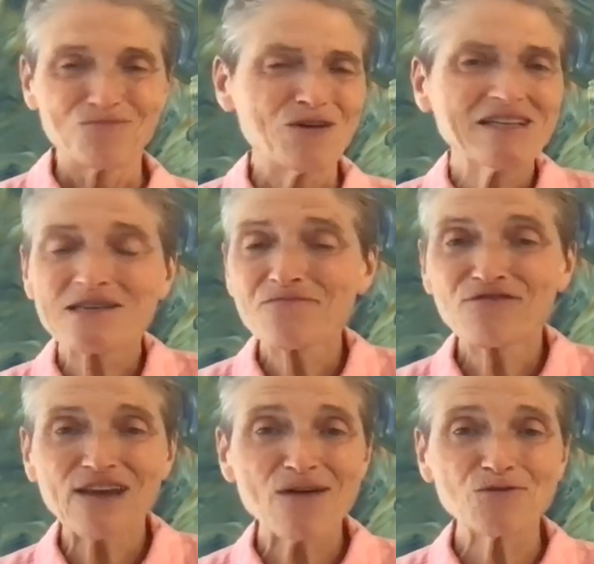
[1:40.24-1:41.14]
Bring some
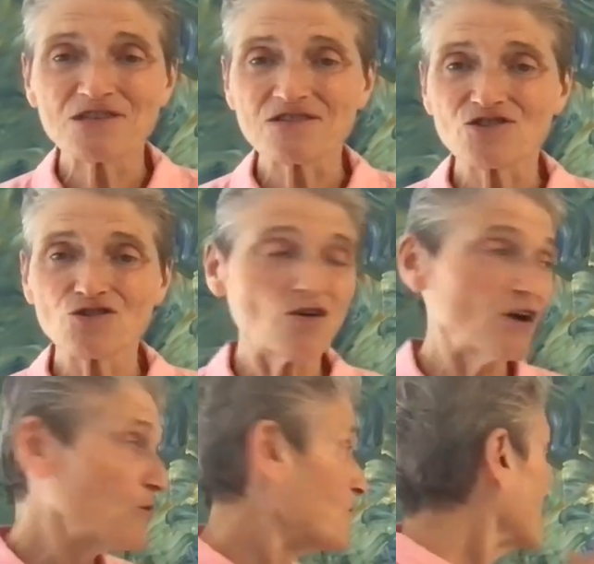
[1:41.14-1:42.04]
flowers into your
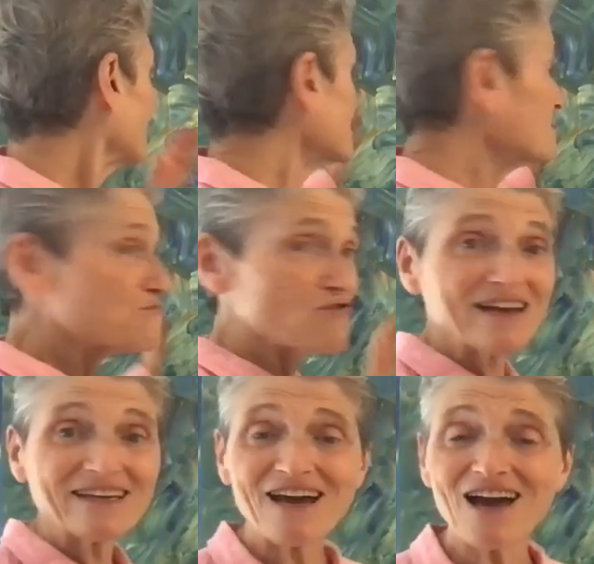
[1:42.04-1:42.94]
home, some
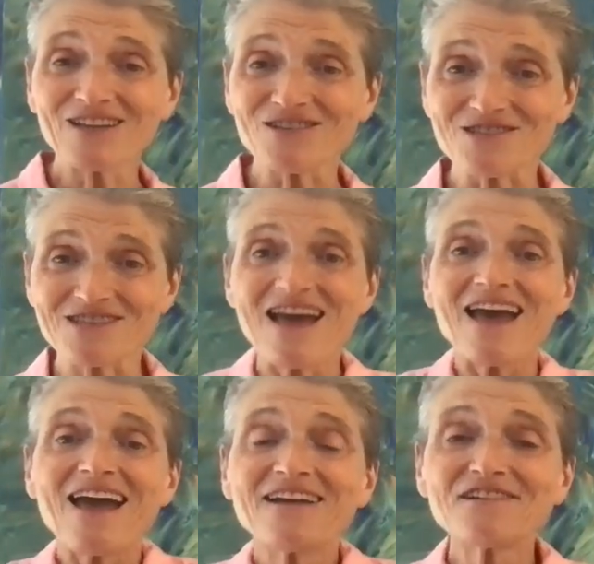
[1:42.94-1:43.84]
bright colors,
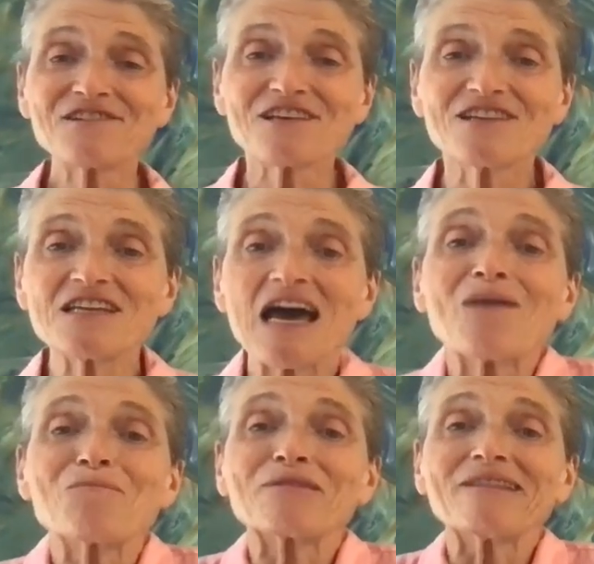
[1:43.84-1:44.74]
anything that
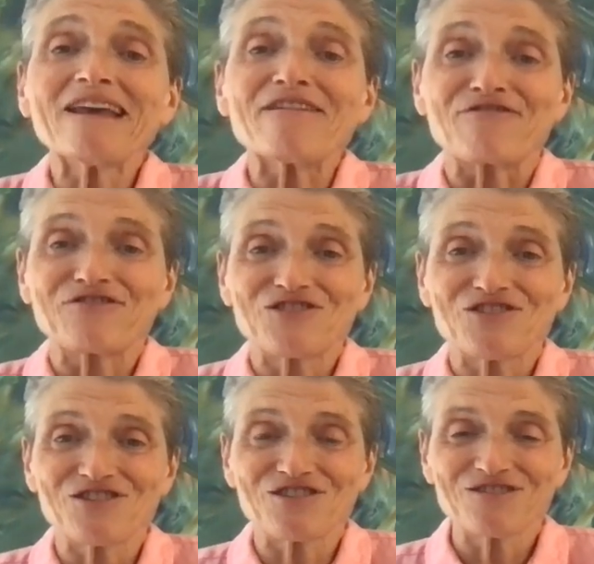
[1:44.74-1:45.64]

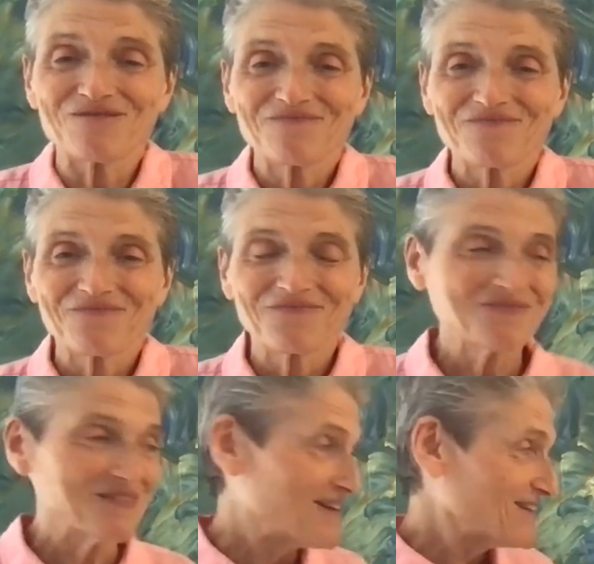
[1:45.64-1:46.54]
uplifts.
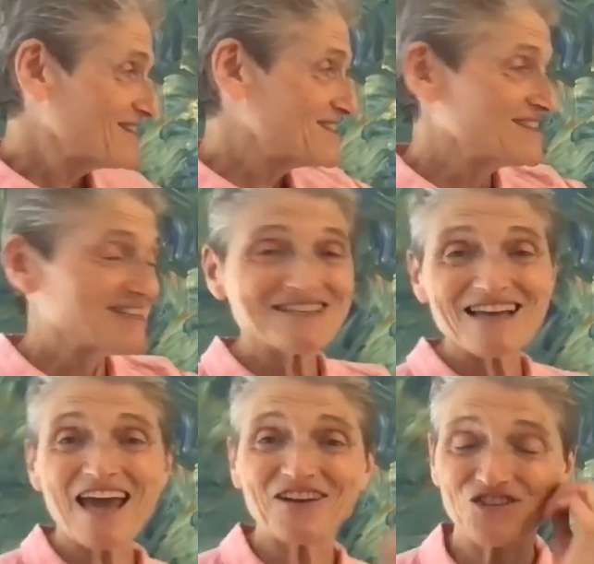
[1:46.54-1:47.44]
This is
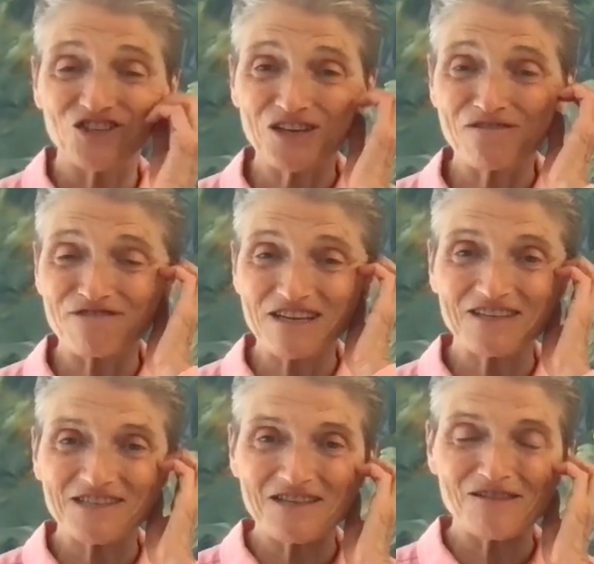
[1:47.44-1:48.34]
this energy of
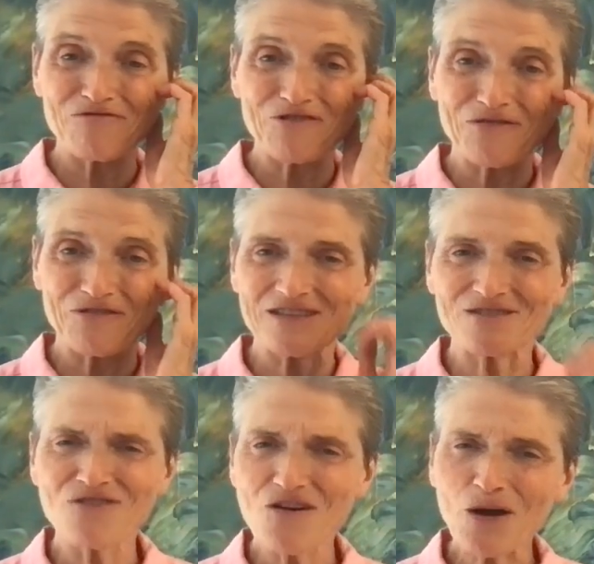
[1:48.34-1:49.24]
Venus in the fifth.
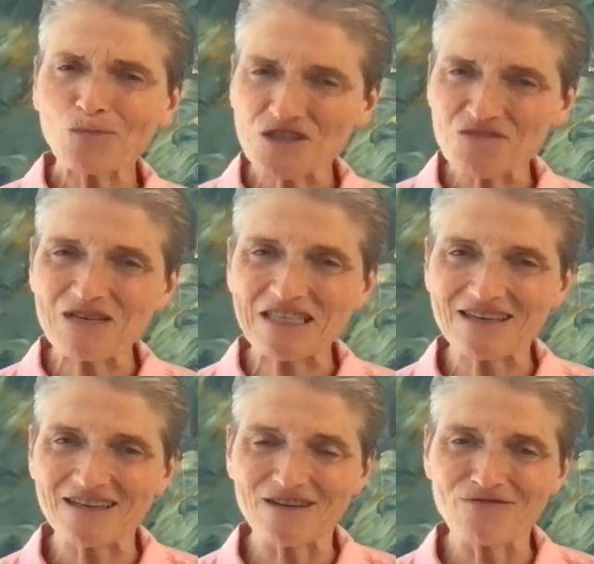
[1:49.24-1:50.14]
It's very
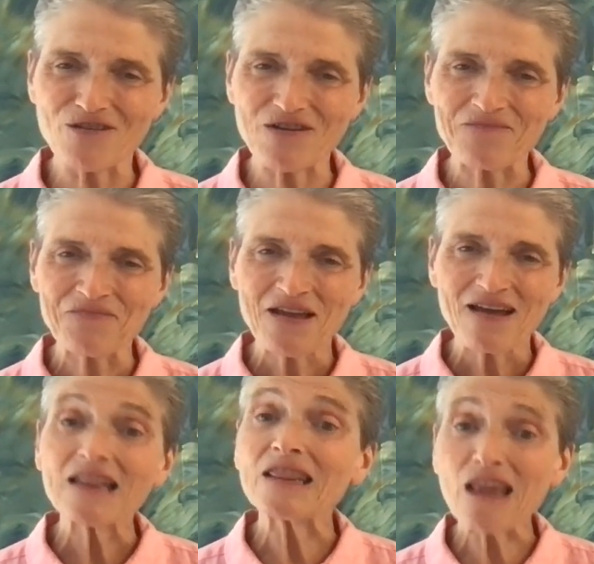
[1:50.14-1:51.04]
optimistic and a very
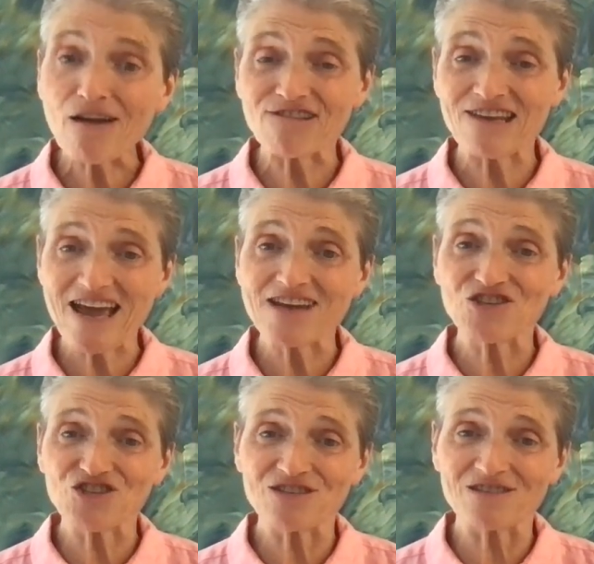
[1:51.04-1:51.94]
lovely
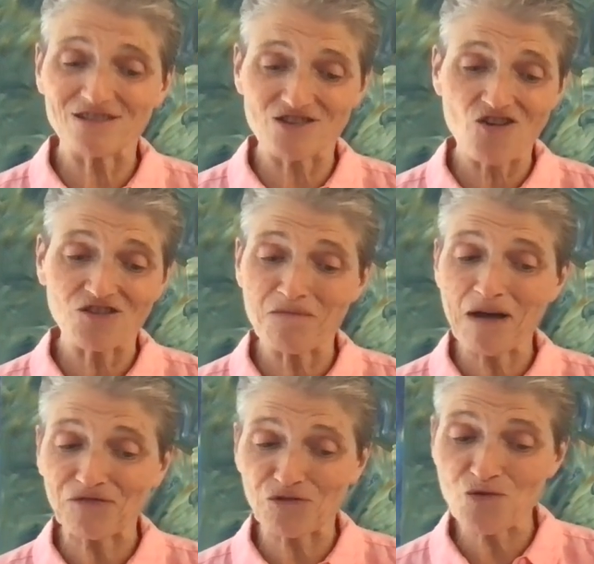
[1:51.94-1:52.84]
energy to start the
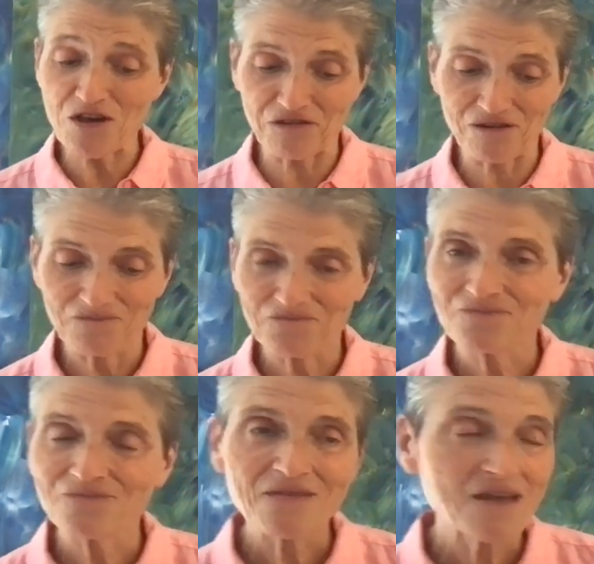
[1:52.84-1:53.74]
month with.
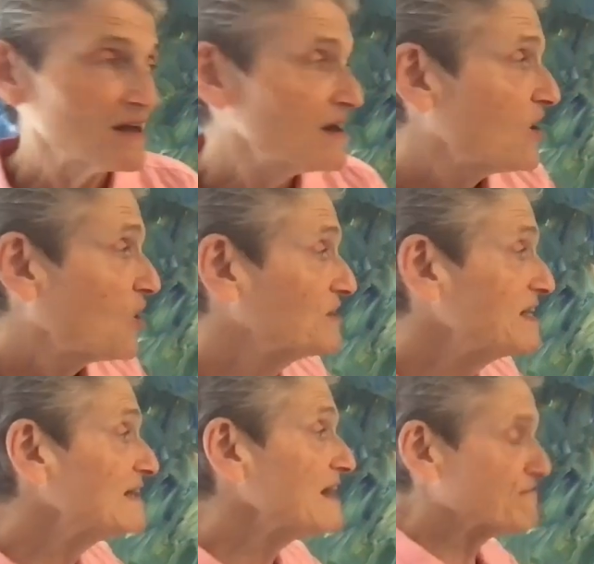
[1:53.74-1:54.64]
On
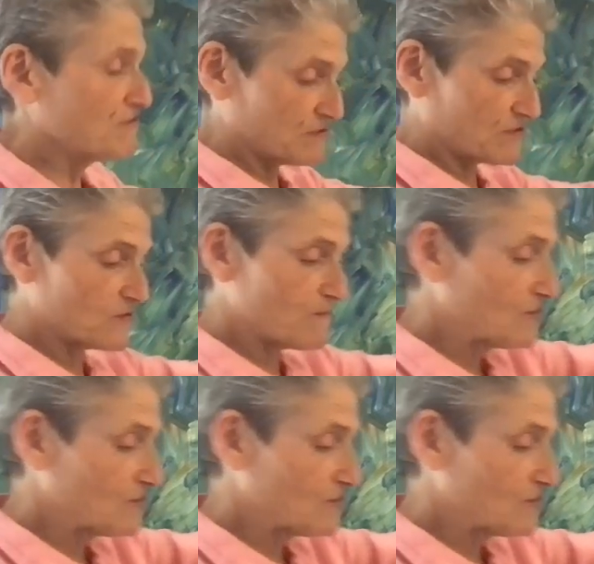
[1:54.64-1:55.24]
the 11th of the